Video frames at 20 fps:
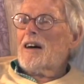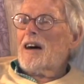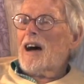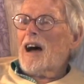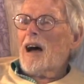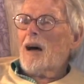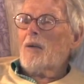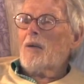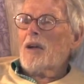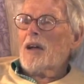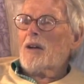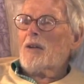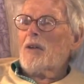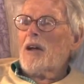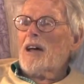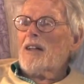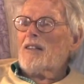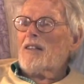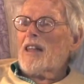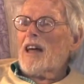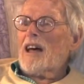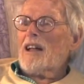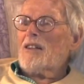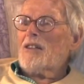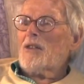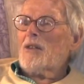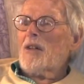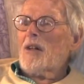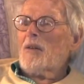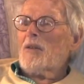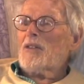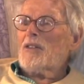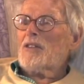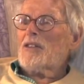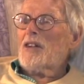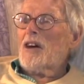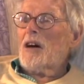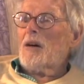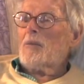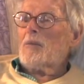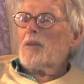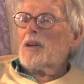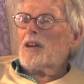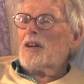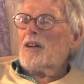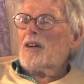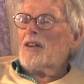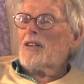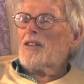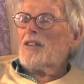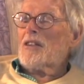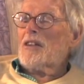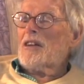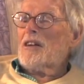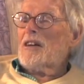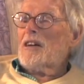I regret that too. That was dumb because